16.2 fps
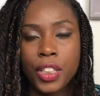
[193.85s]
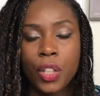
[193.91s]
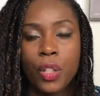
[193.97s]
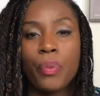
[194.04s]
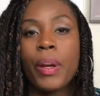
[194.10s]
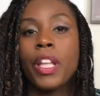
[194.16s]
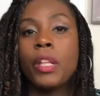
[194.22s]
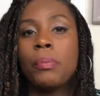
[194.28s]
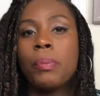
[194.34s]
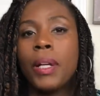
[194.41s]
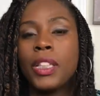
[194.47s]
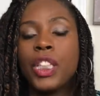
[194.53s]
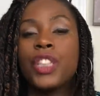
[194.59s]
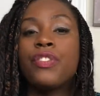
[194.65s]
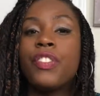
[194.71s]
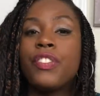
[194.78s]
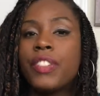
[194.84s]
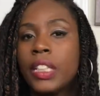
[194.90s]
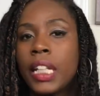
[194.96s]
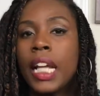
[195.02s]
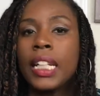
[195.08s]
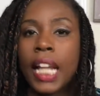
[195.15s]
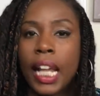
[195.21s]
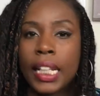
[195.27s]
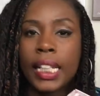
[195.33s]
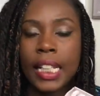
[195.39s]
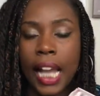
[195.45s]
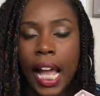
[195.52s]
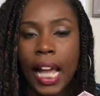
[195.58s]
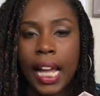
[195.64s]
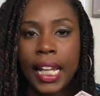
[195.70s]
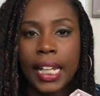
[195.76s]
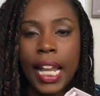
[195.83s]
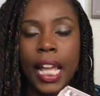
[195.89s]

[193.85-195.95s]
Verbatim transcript: So the regular price was fifty-nine ninety-nine,